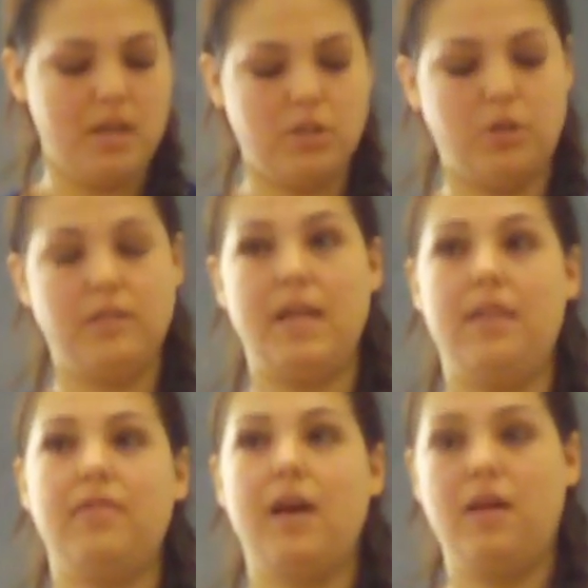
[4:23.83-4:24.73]
So
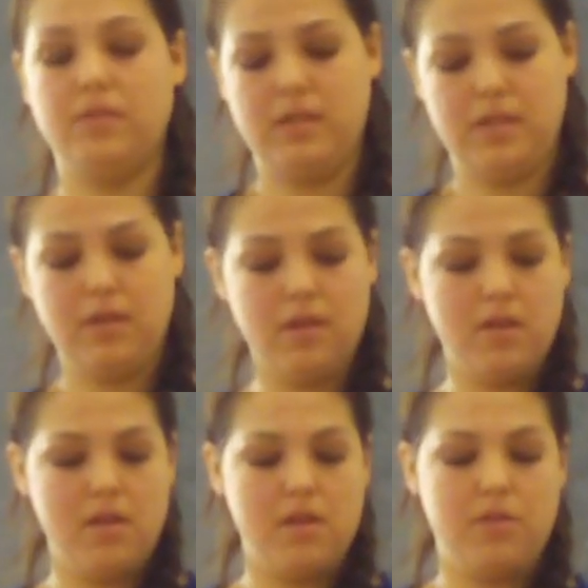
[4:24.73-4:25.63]

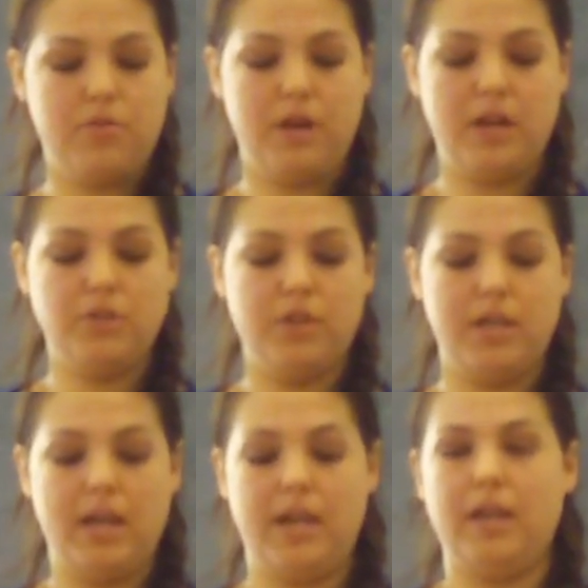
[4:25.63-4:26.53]

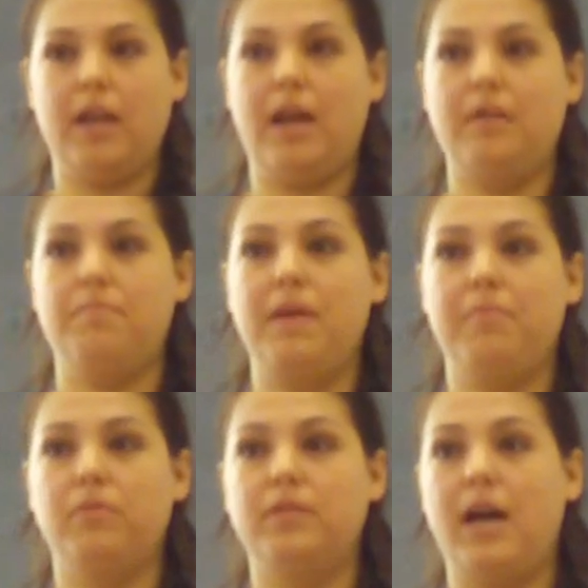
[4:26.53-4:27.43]
10,389
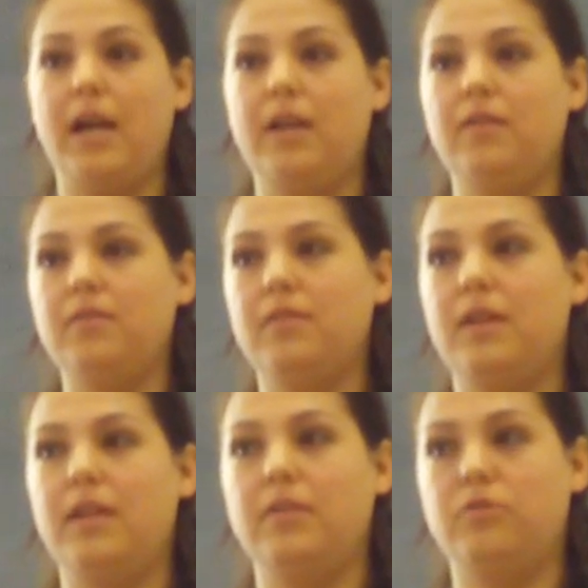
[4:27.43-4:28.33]
people died
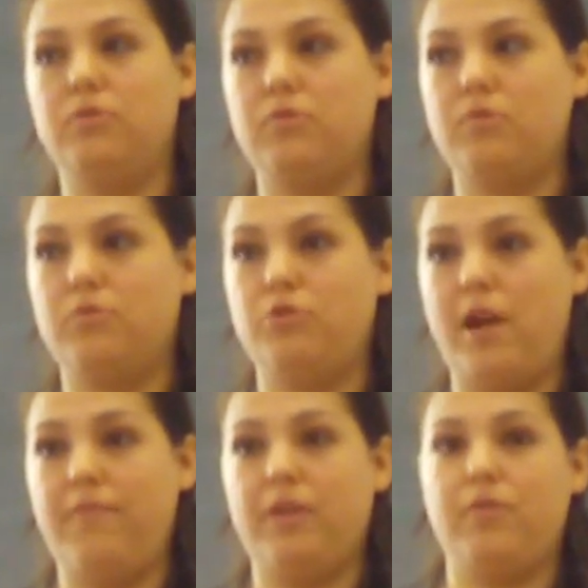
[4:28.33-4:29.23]
in
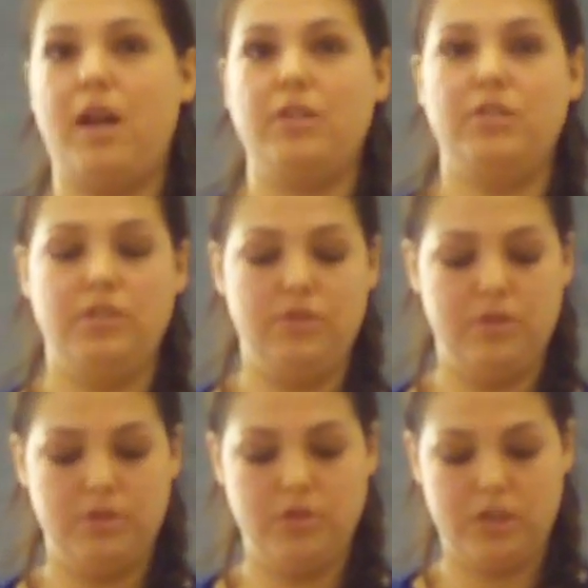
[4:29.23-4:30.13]
traffic crashes due
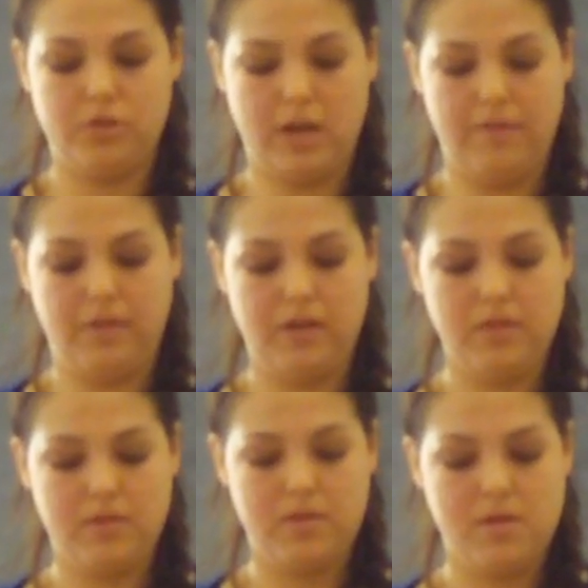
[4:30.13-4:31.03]
to drunk
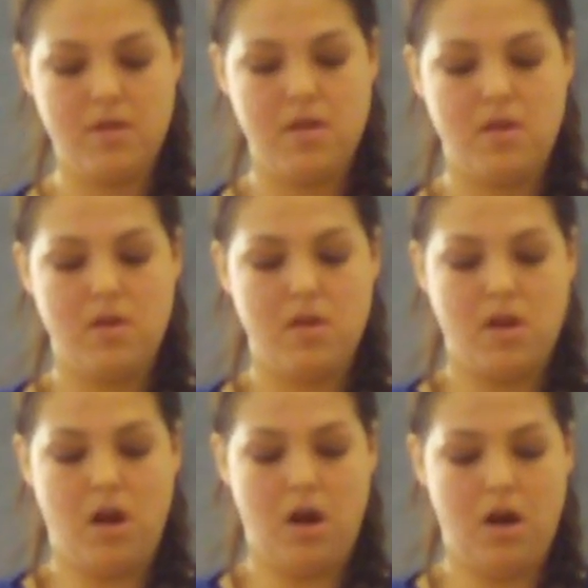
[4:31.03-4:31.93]
driving.
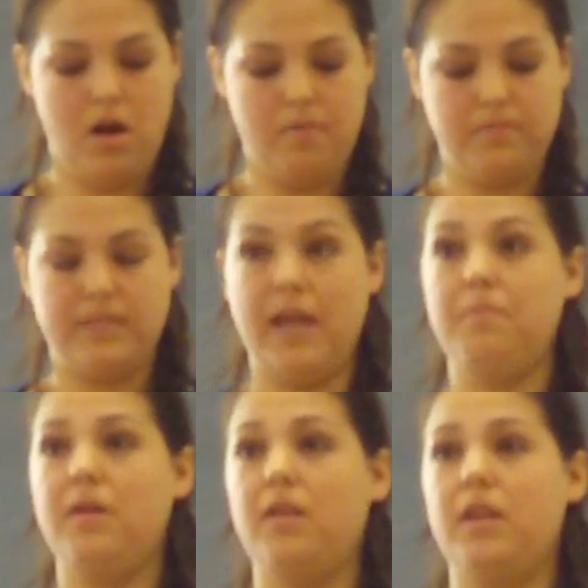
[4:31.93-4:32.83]

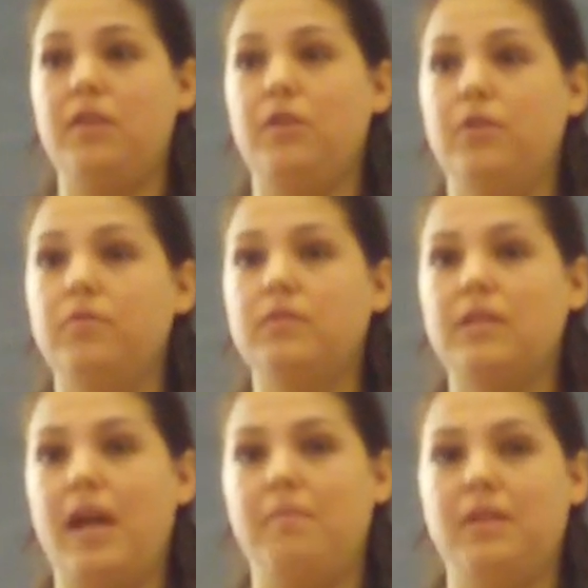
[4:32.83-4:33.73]
10 million youths
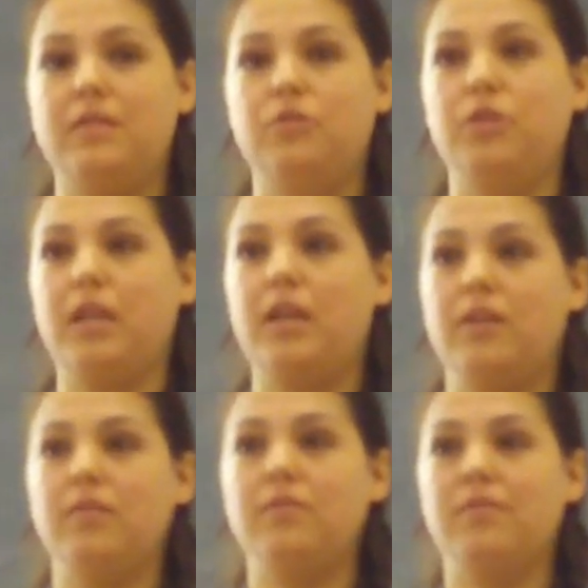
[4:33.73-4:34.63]
admit to
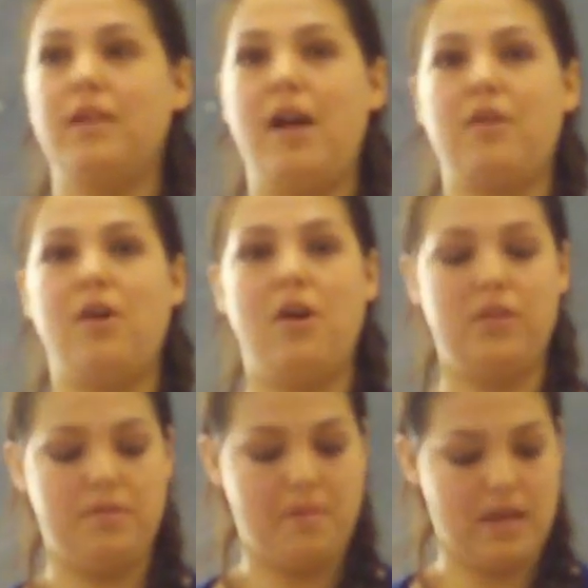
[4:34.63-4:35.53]
drinking alcohol
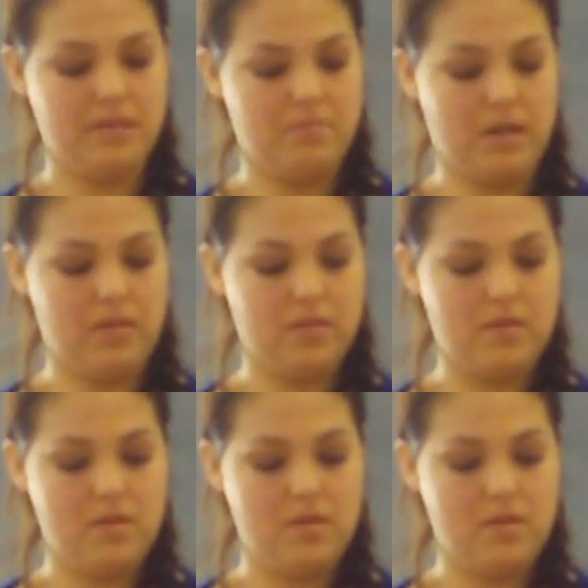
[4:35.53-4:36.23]
in the past month,